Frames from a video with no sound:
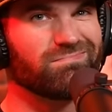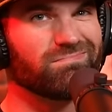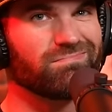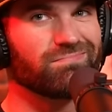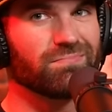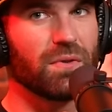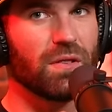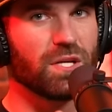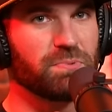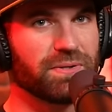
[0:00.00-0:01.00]
Mm,
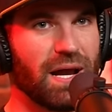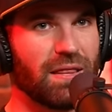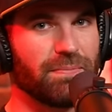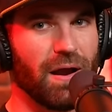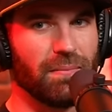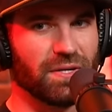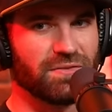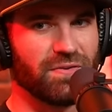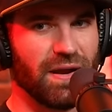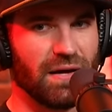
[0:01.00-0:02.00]
let's put that at the bottom
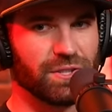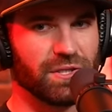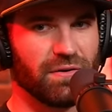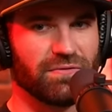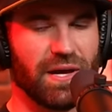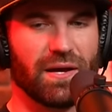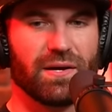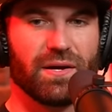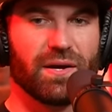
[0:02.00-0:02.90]
list for now. Shelf that.